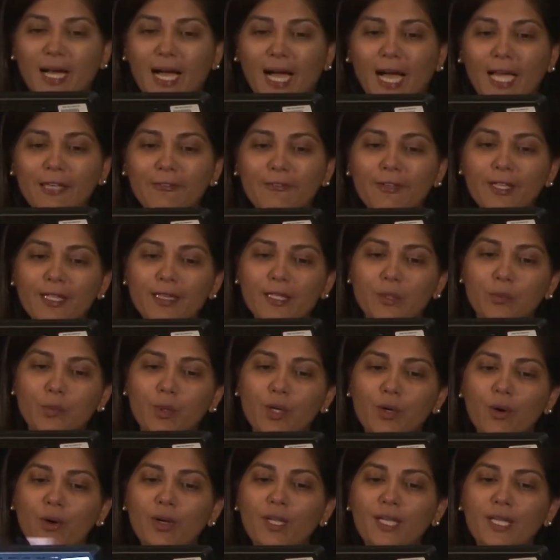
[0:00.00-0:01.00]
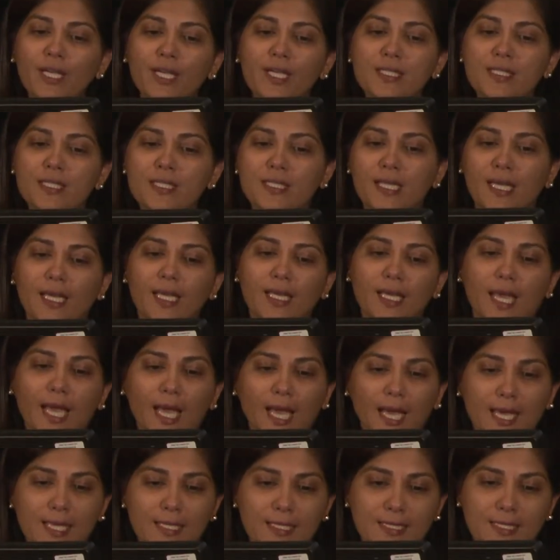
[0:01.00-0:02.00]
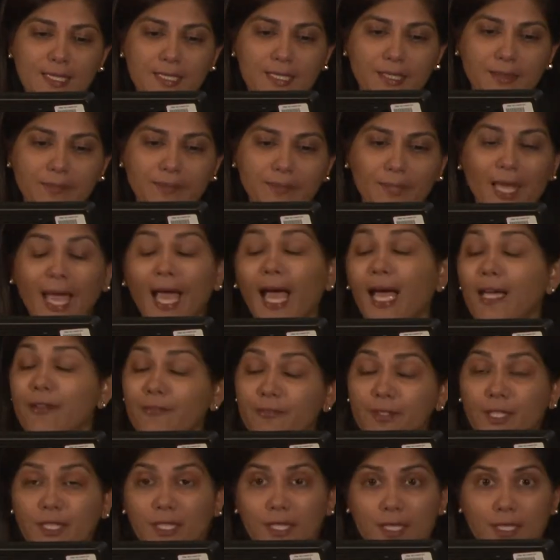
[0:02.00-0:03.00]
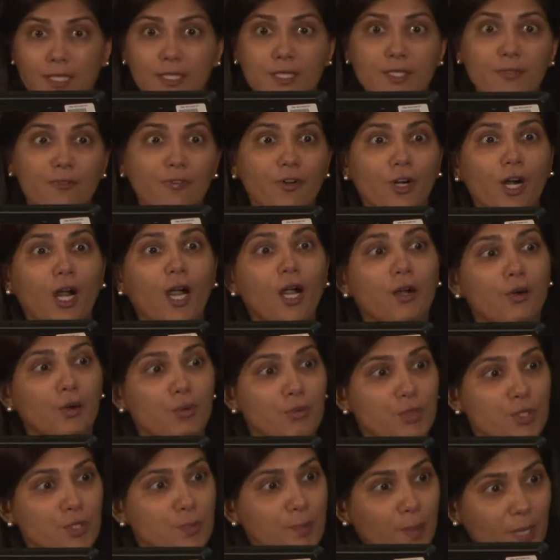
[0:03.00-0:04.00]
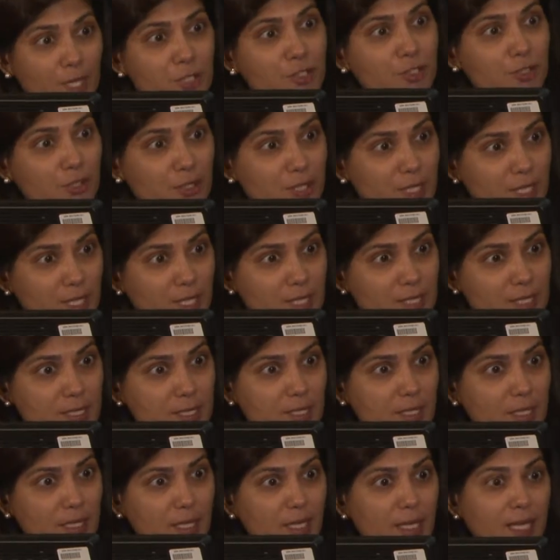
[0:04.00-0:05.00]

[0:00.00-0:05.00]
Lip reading: I feel that we're all here today as advocates for our own specialties.